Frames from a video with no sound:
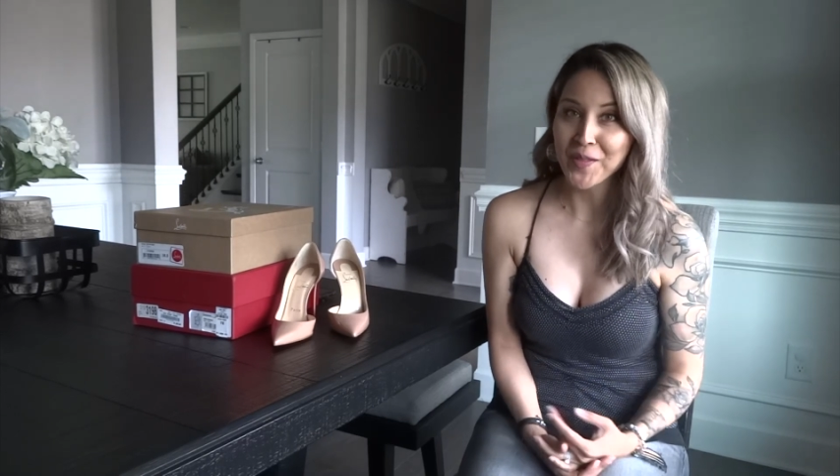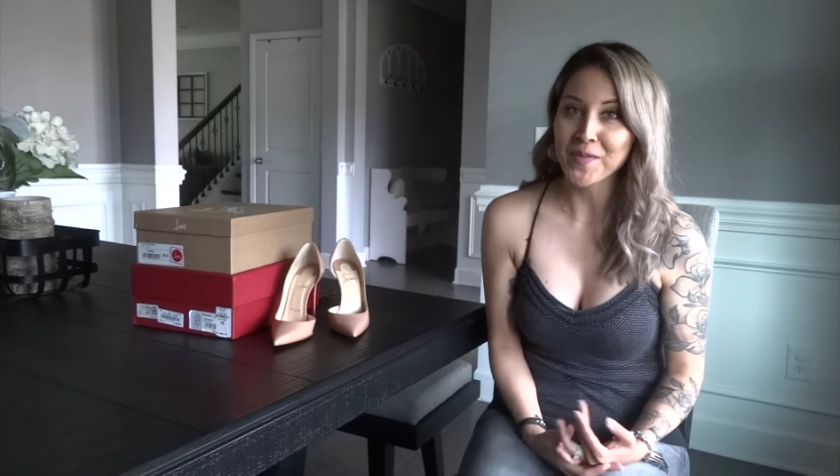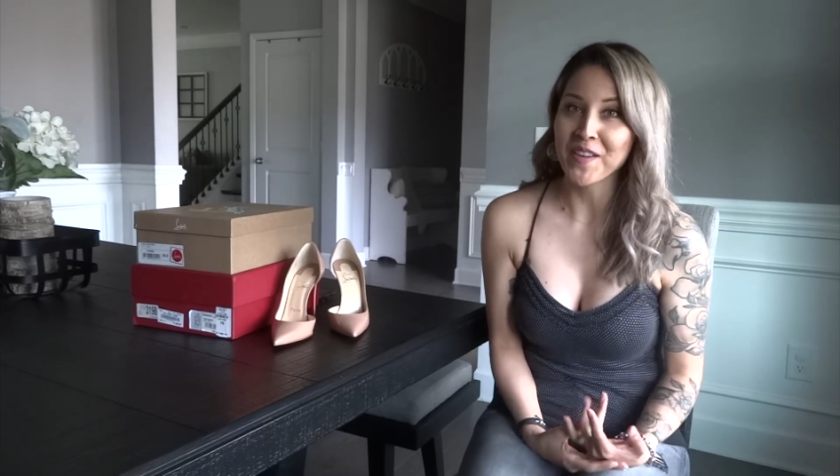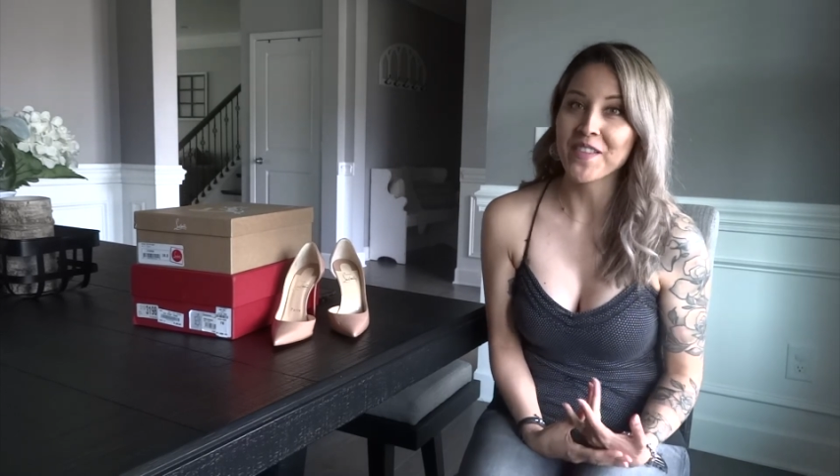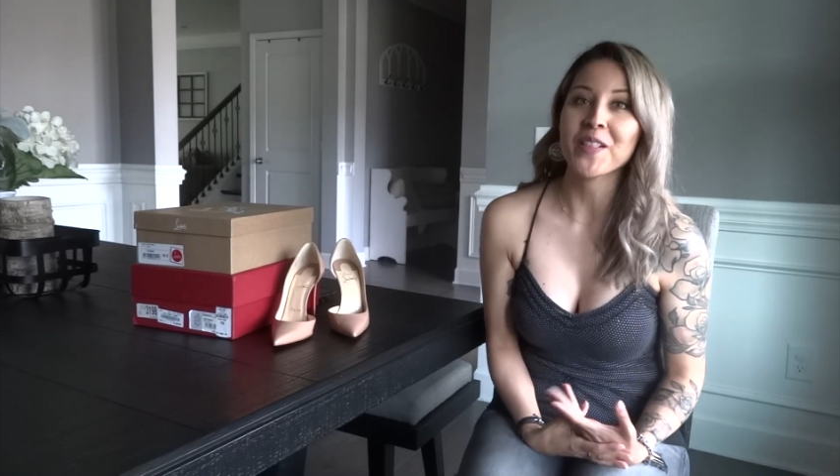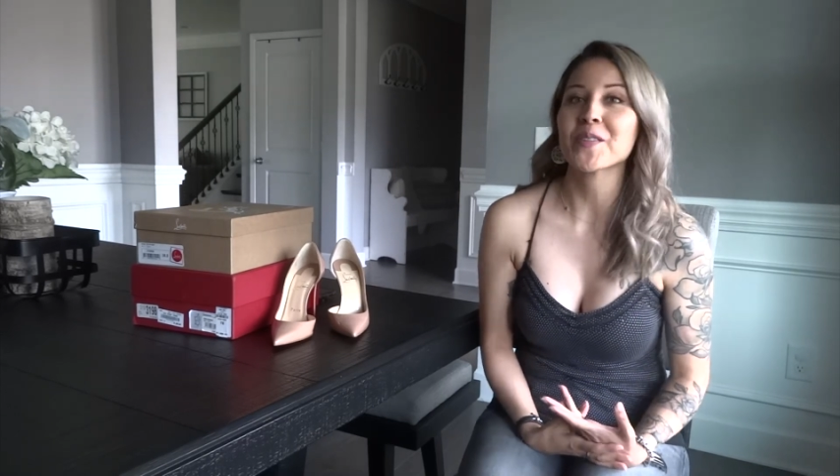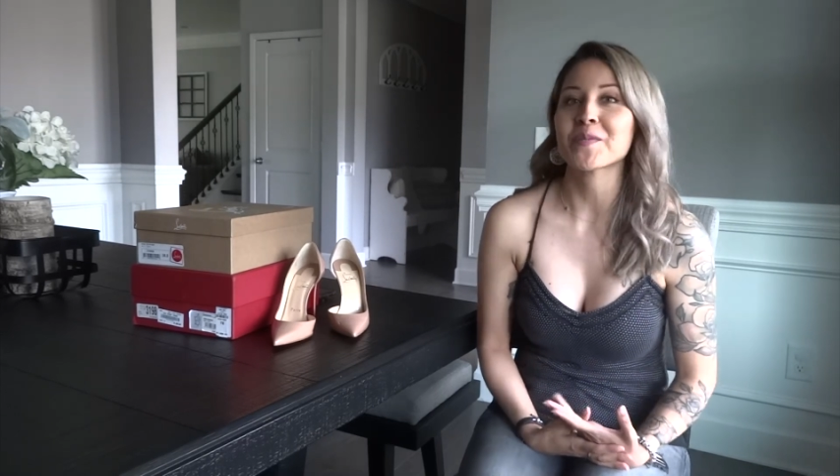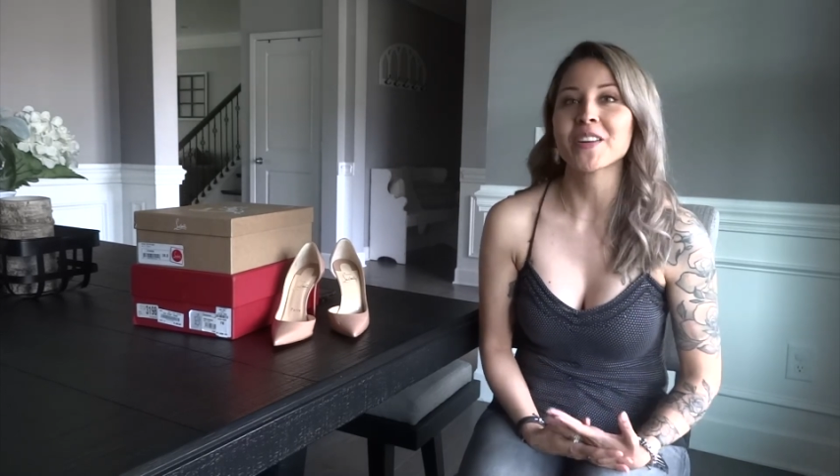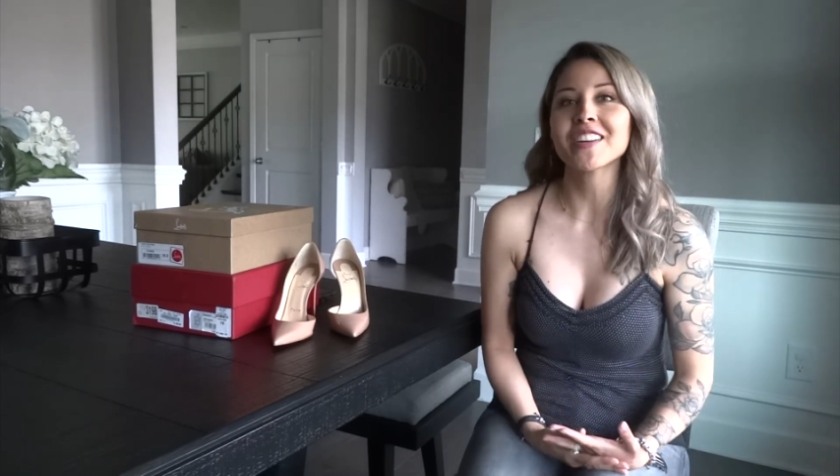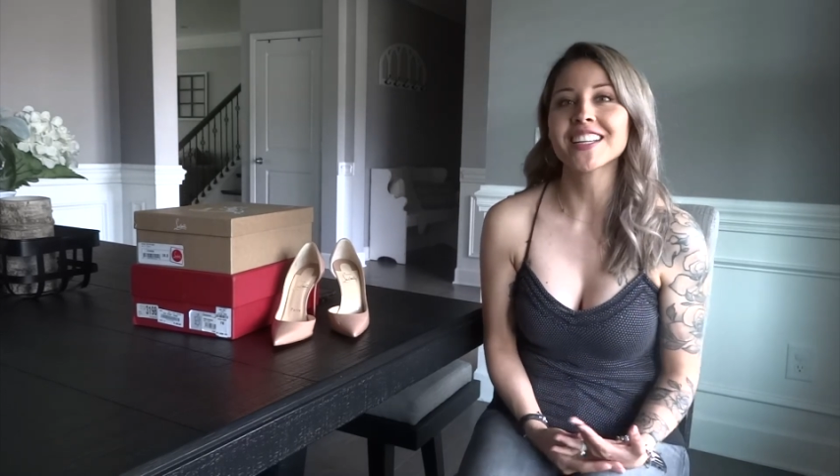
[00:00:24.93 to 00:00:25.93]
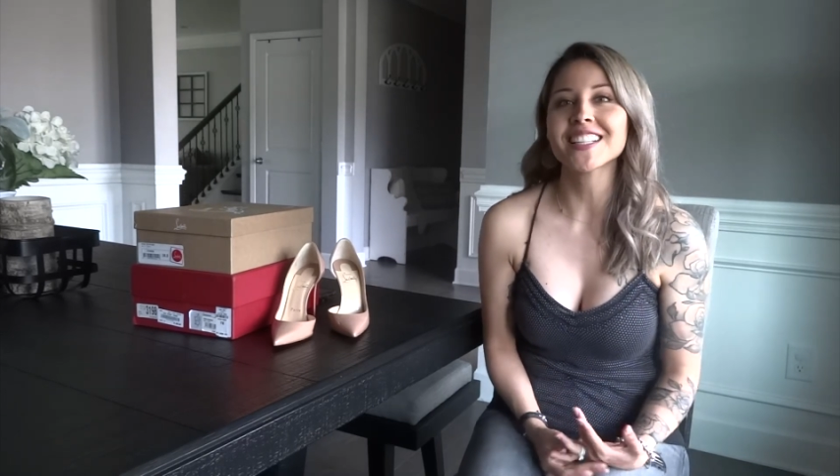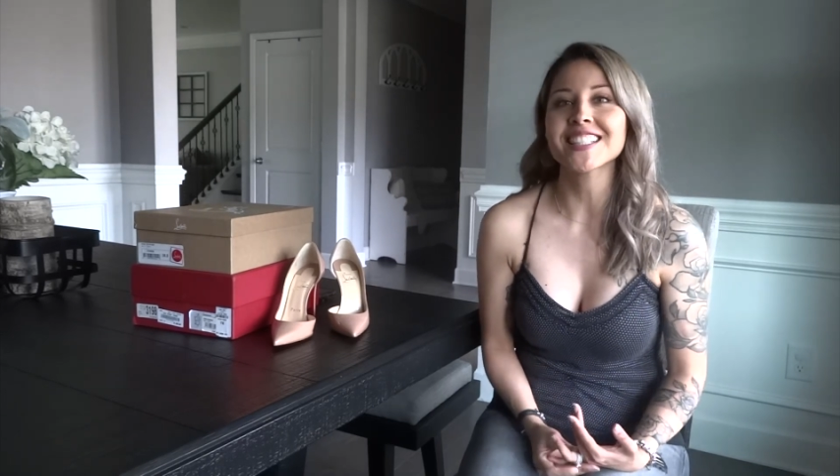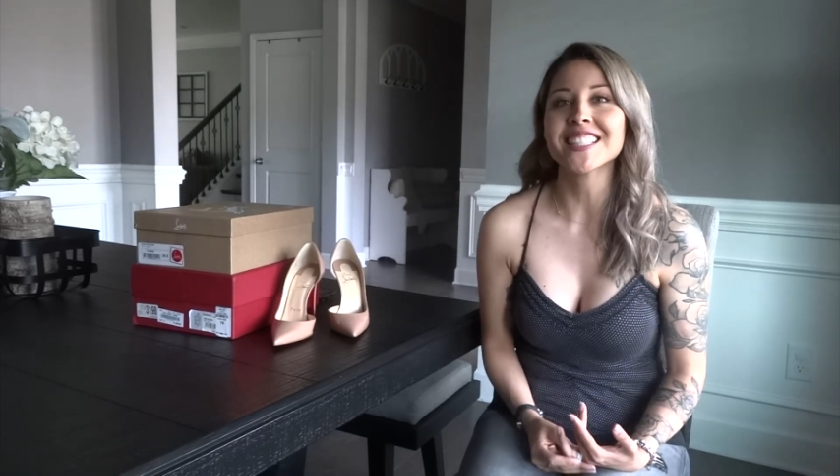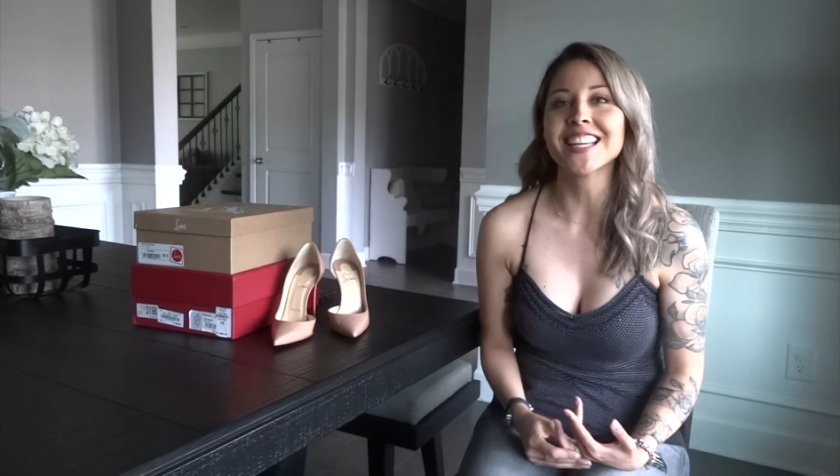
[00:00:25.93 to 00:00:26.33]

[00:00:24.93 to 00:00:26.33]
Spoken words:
of my fellow Americans.